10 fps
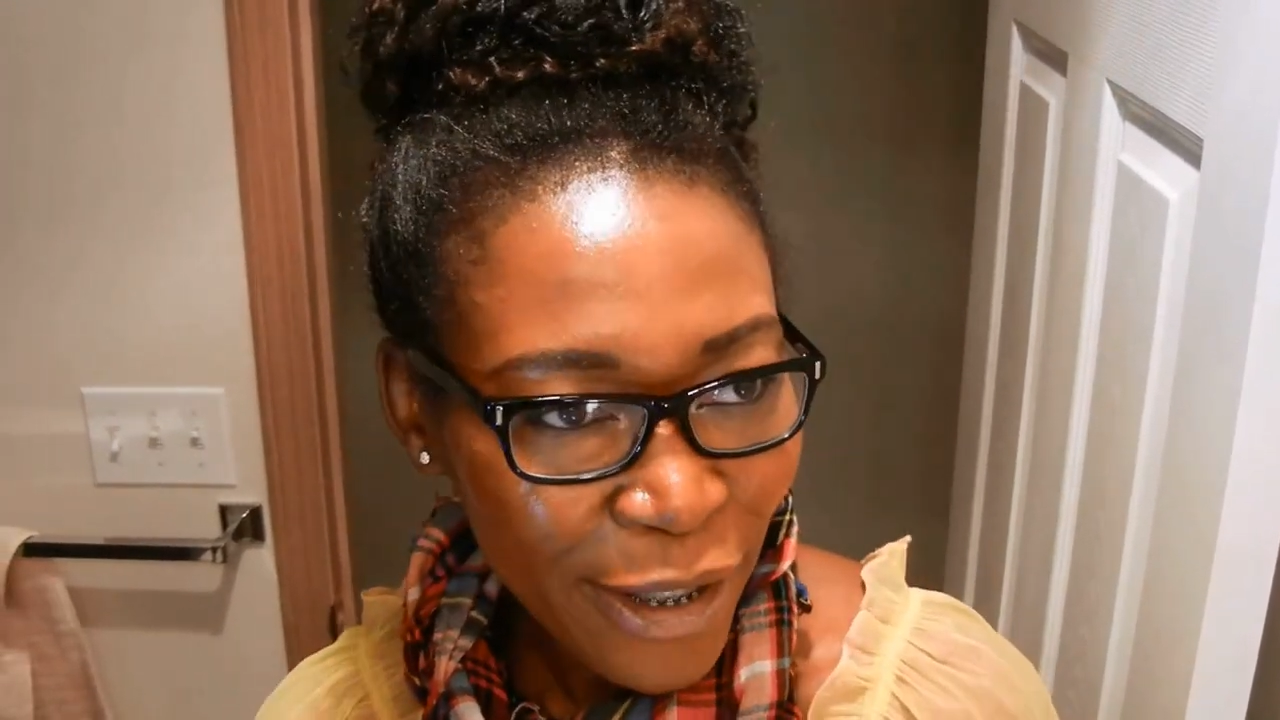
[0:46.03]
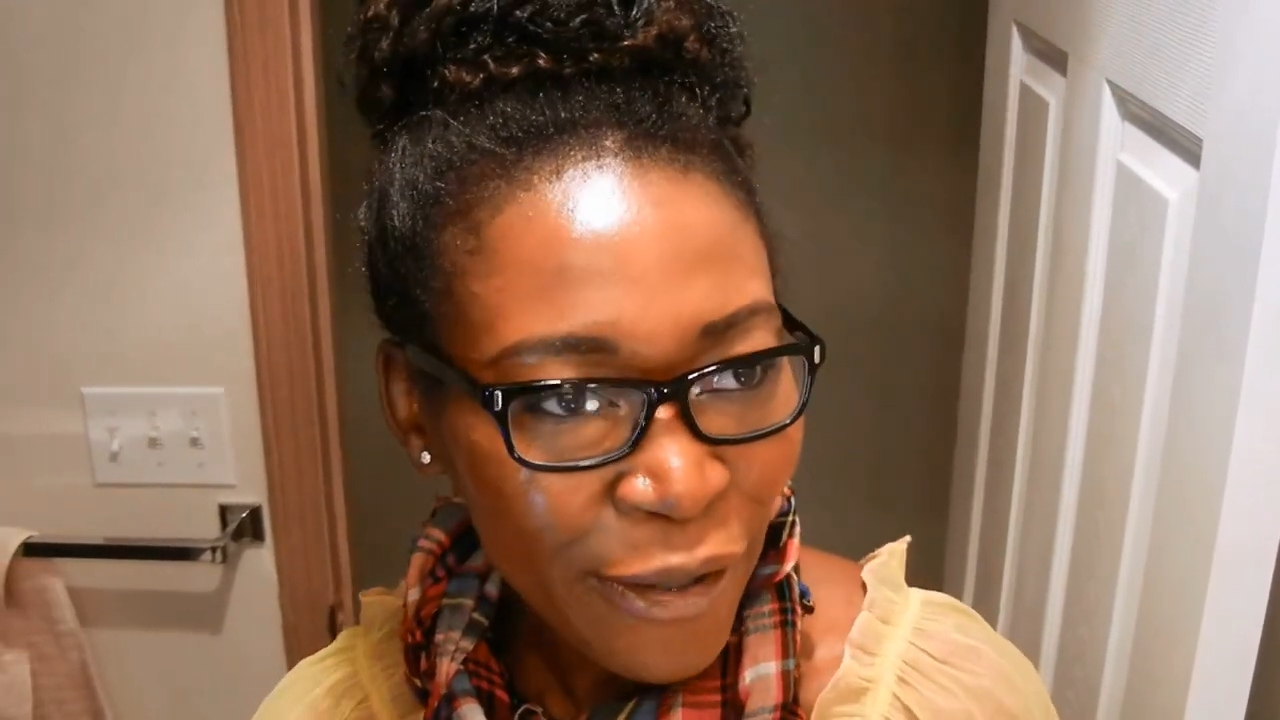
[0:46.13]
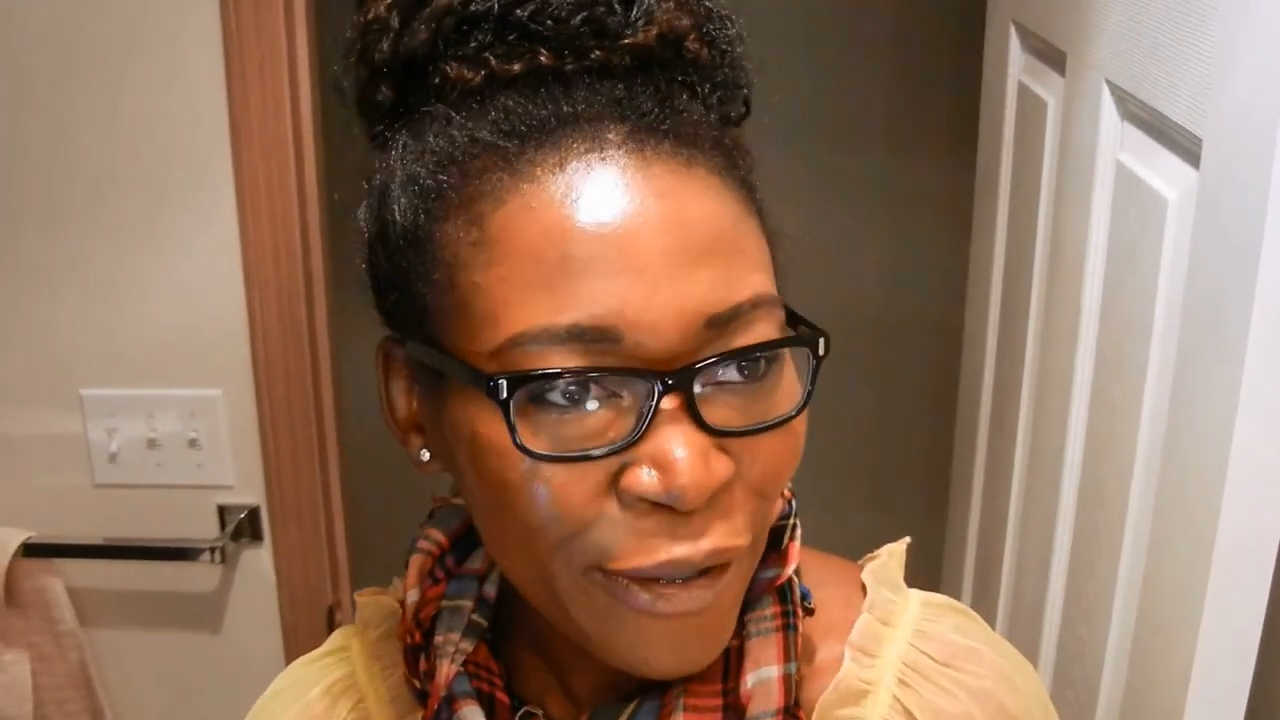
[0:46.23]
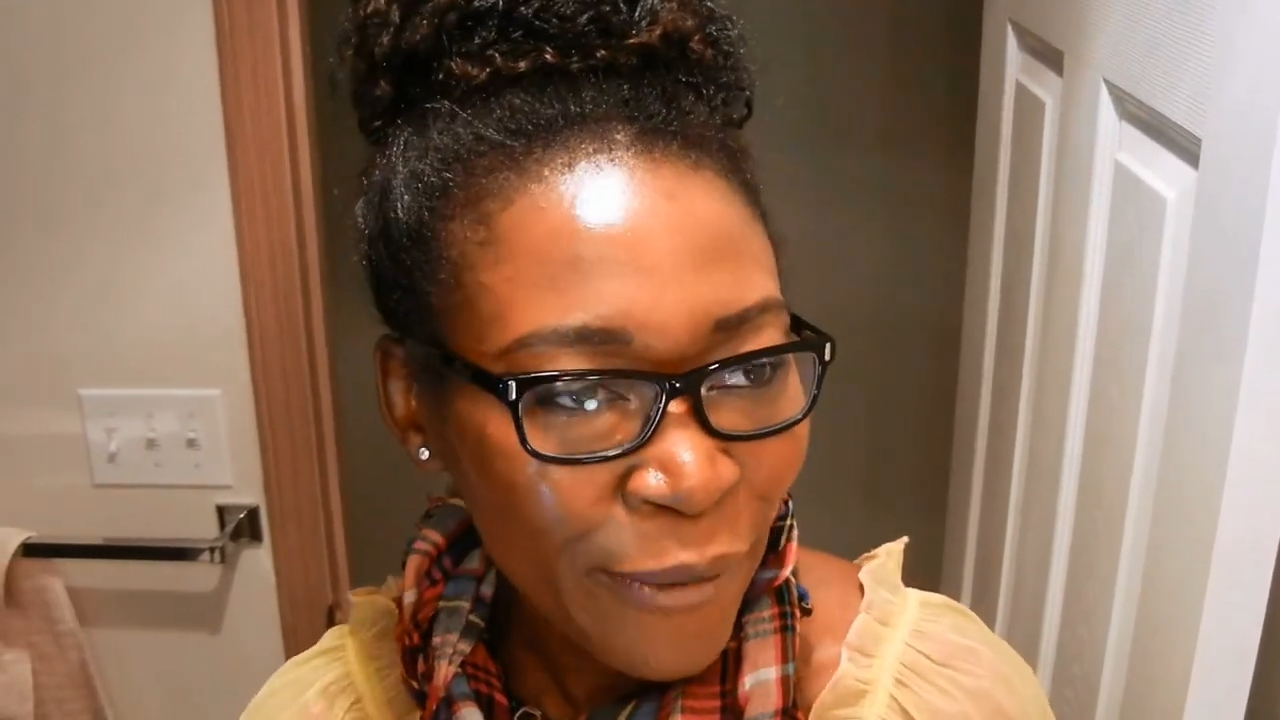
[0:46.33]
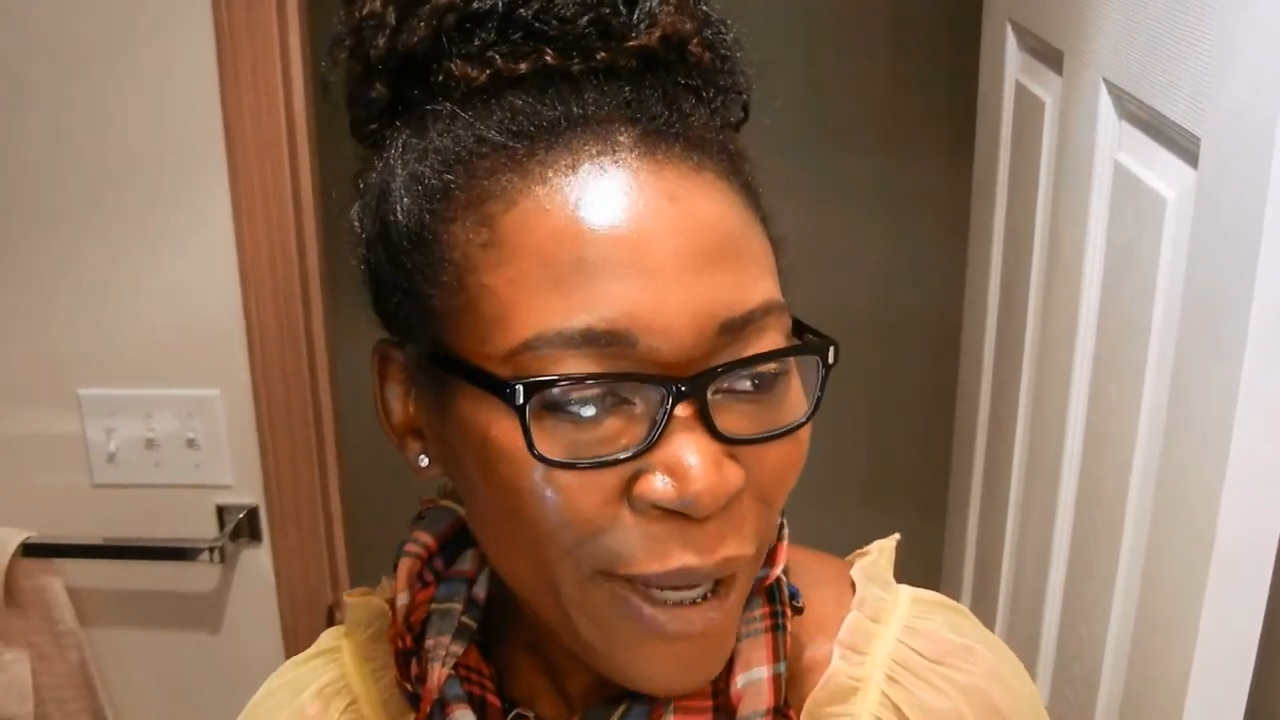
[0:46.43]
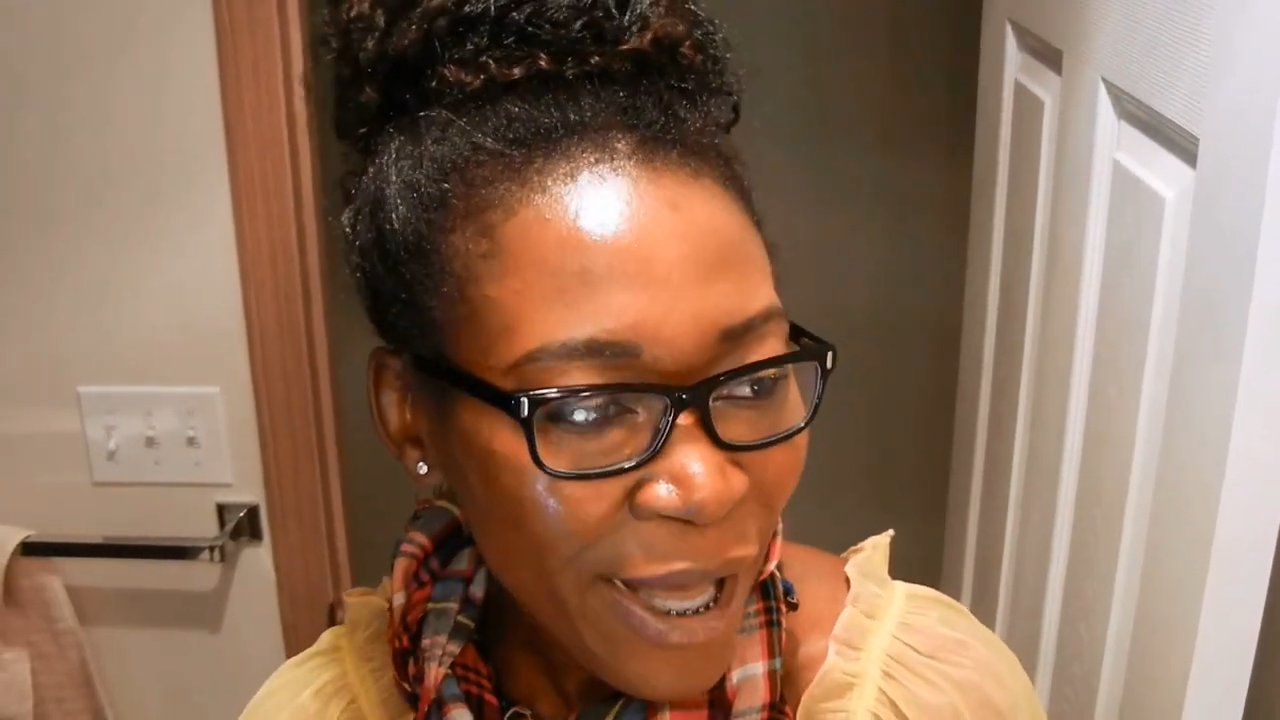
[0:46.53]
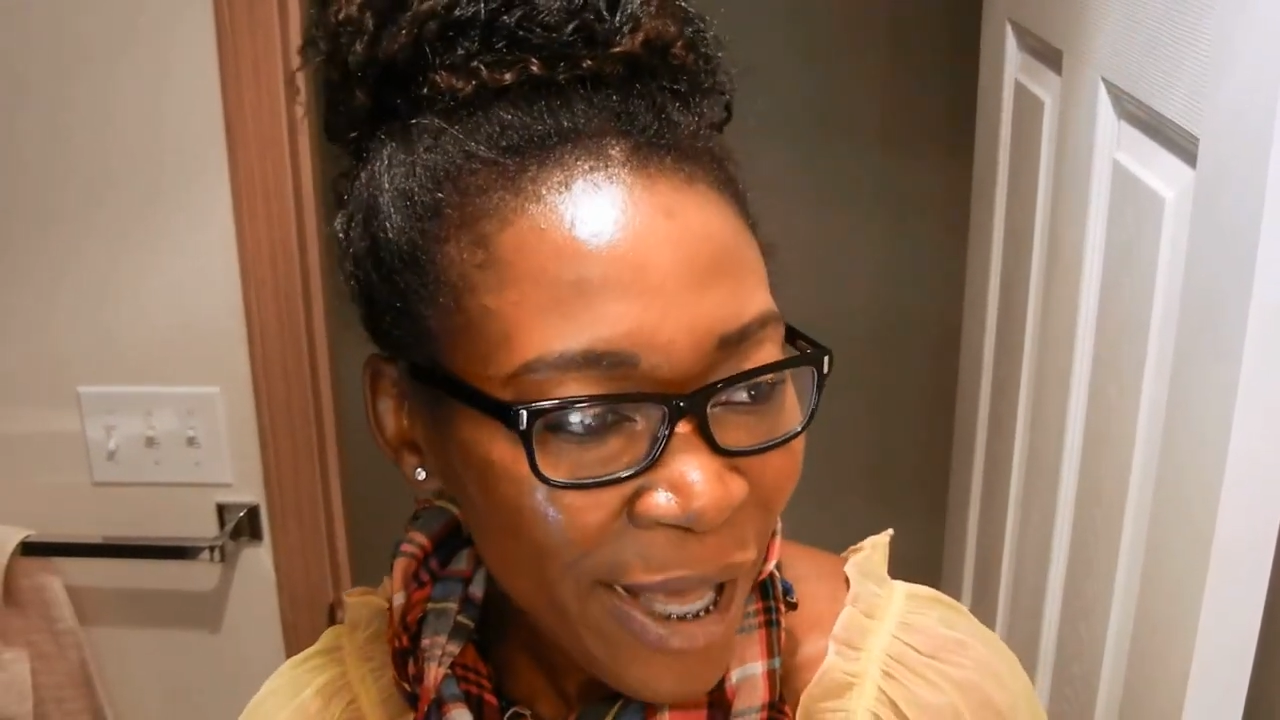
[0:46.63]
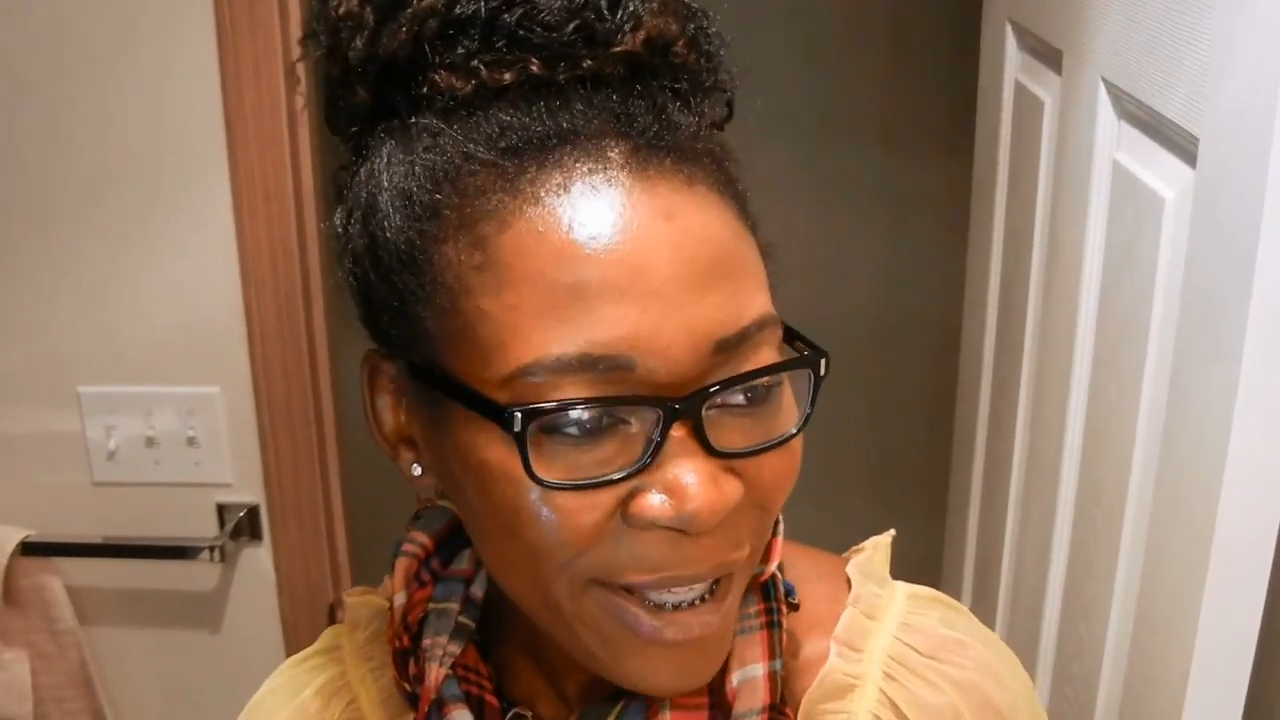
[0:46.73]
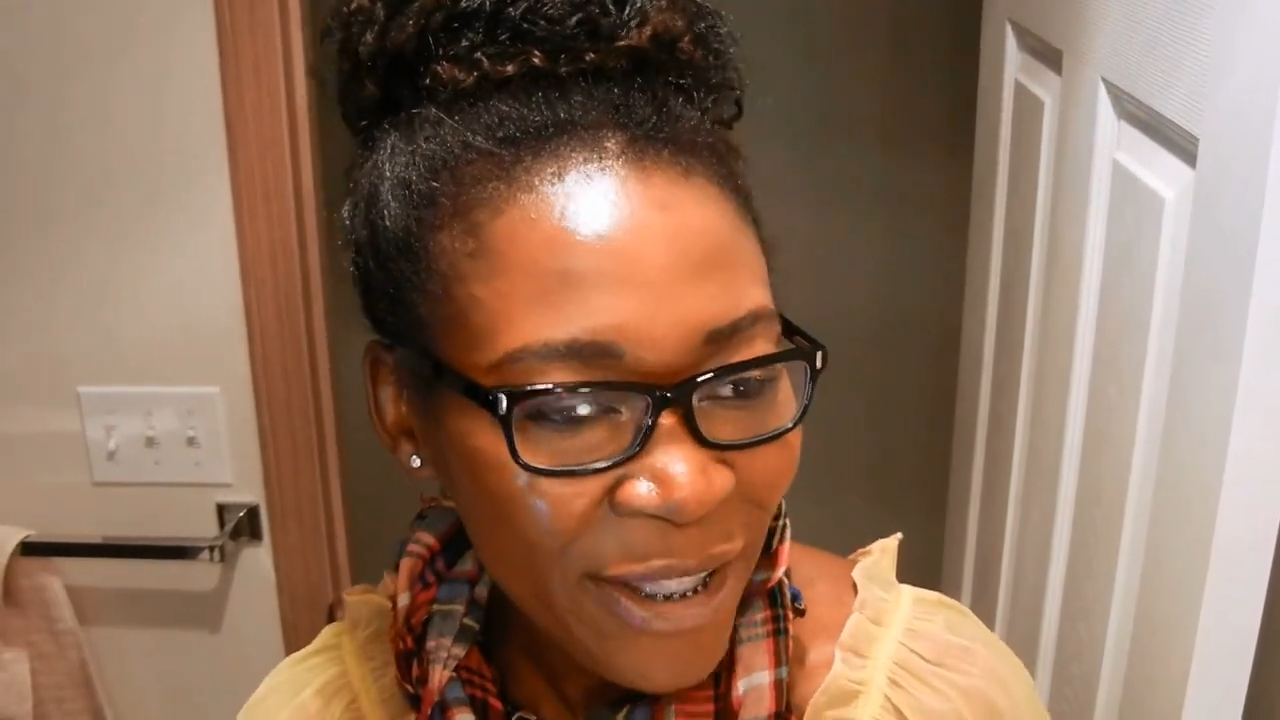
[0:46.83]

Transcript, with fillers: so quick